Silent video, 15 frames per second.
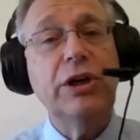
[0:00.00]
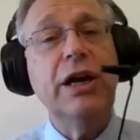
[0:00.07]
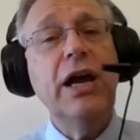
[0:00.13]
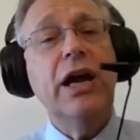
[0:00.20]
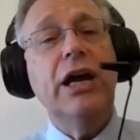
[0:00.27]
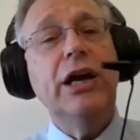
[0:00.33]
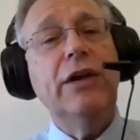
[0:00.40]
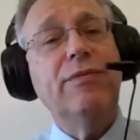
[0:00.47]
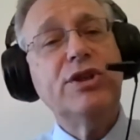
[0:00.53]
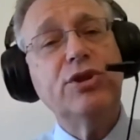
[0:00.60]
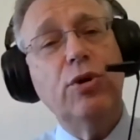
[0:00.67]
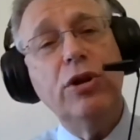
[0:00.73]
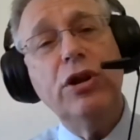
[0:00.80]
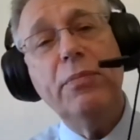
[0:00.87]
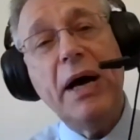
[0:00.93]
It was all
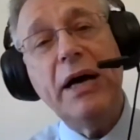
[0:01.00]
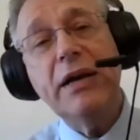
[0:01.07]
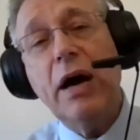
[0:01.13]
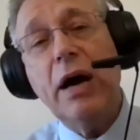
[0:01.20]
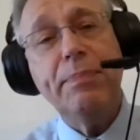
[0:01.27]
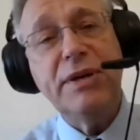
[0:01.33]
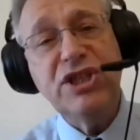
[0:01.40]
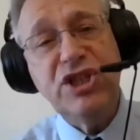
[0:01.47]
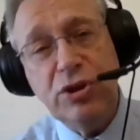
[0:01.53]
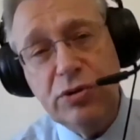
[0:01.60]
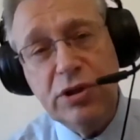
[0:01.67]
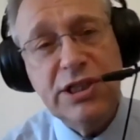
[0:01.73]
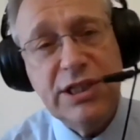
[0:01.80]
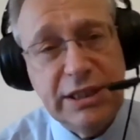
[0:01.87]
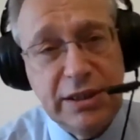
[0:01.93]
about
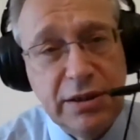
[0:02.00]
opportunity,